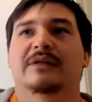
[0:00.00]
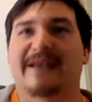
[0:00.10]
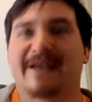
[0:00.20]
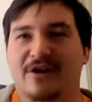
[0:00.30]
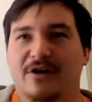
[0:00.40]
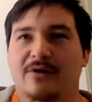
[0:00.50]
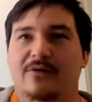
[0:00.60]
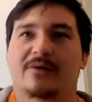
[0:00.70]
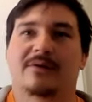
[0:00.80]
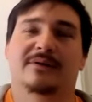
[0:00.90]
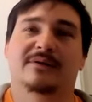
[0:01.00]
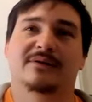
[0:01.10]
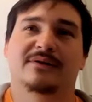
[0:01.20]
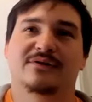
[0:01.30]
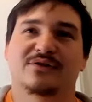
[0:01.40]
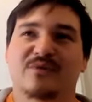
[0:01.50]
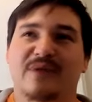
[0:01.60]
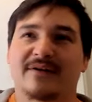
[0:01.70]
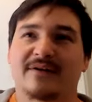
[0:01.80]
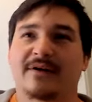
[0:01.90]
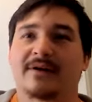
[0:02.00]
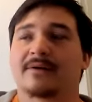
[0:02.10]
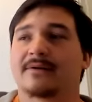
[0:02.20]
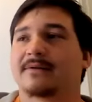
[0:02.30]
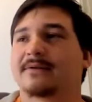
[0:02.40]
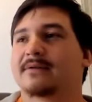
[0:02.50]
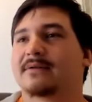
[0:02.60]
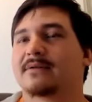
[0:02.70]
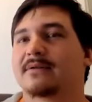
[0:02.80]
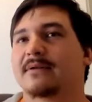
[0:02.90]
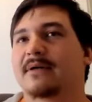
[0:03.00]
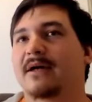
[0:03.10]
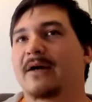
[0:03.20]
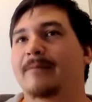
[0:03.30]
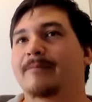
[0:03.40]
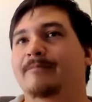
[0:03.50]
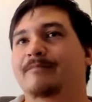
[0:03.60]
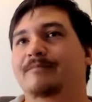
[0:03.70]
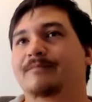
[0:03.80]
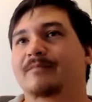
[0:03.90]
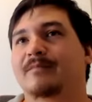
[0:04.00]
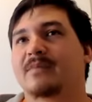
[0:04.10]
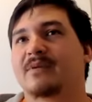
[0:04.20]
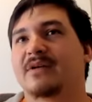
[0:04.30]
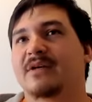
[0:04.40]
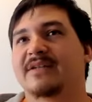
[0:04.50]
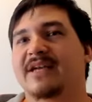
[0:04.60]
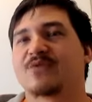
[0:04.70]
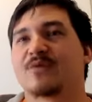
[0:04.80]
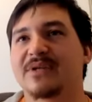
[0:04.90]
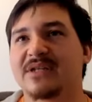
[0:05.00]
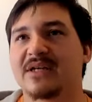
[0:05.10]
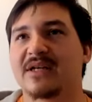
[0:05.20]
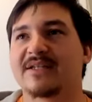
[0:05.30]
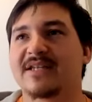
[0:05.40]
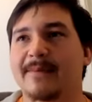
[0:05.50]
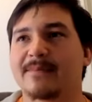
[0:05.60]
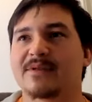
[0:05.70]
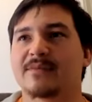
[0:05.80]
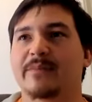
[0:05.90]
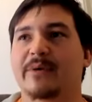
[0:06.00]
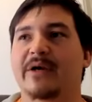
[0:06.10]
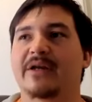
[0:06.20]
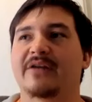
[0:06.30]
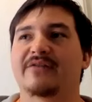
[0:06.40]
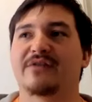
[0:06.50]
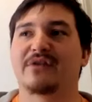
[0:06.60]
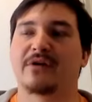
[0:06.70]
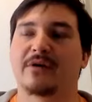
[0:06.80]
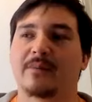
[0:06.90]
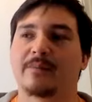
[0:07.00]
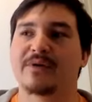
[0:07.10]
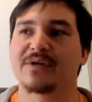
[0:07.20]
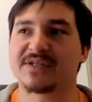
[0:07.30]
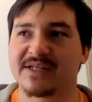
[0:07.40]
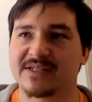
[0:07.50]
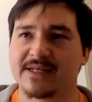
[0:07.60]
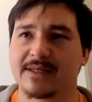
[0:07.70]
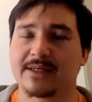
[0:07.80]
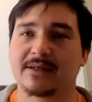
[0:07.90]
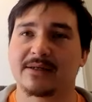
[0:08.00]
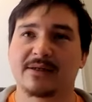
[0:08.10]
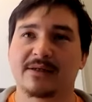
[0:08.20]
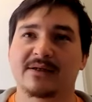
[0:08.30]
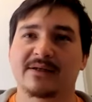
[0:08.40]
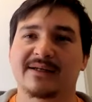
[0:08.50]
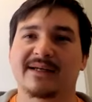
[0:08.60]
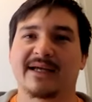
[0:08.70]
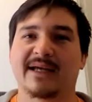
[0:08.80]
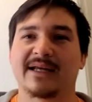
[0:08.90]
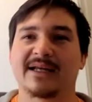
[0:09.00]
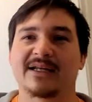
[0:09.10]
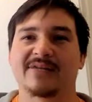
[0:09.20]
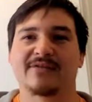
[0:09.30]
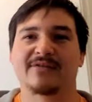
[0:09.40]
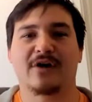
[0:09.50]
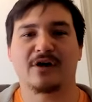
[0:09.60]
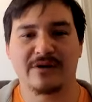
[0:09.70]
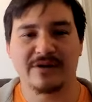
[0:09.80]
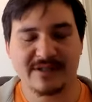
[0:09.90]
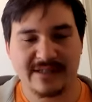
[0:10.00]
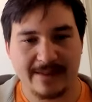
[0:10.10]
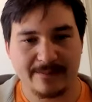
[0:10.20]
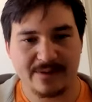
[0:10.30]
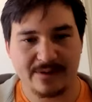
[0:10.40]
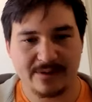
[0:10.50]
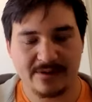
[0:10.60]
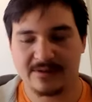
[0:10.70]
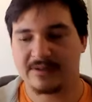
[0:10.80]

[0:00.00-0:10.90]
Let go, surrender. Um, Takes repeated attempts, but if you're persistent and if you follow the steps